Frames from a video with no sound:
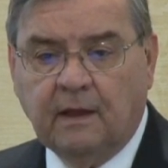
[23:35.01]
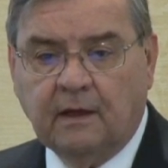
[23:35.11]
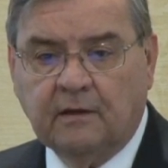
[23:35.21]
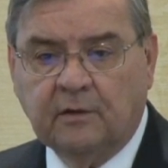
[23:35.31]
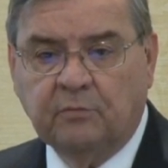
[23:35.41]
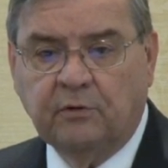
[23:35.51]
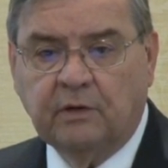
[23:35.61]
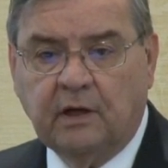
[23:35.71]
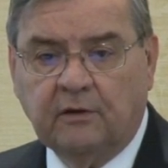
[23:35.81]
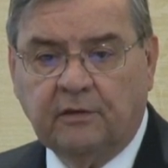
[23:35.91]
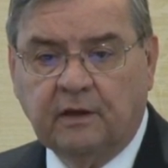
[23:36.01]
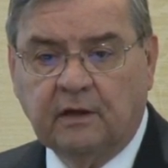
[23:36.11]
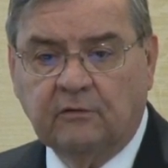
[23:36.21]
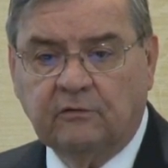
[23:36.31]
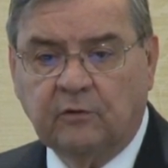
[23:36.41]
Uh, they pulled out
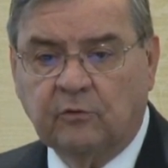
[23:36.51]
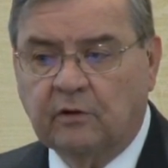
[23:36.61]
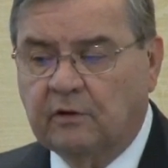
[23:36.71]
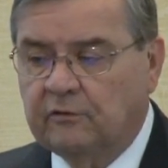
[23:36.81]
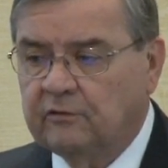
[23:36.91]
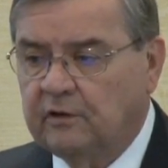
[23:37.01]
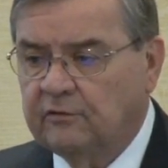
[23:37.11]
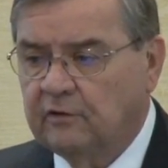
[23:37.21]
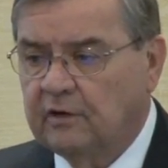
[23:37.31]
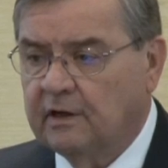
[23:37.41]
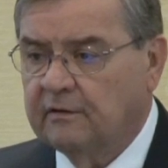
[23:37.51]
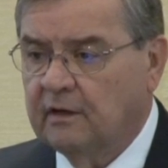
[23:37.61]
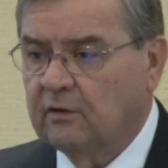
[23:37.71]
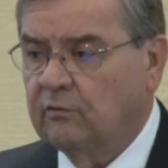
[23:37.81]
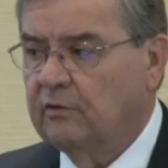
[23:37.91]
things that were consistent, I
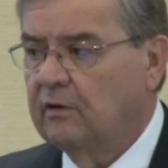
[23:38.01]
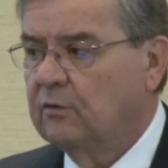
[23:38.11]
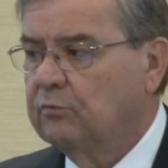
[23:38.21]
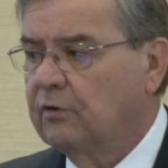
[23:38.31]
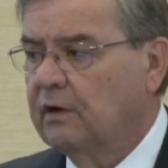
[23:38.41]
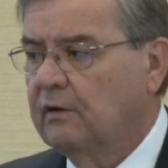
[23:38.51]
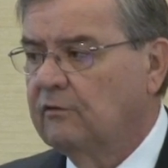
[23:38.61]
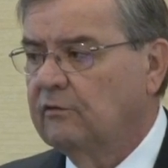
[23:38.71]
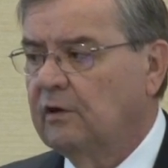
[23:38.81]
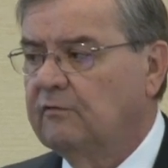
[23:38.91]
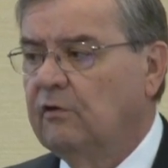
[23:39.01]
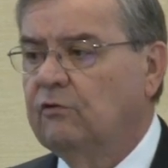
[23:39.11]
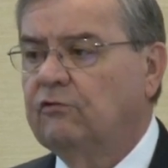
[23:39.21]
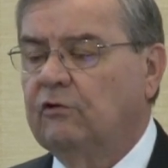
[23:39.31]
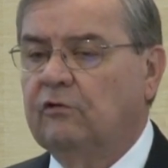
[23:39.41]
think, with their preconceived
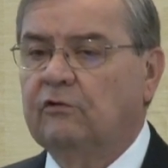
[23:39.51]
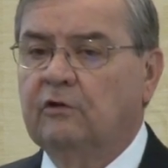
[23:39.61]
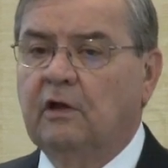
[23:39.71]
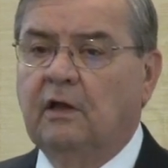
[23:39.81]
notions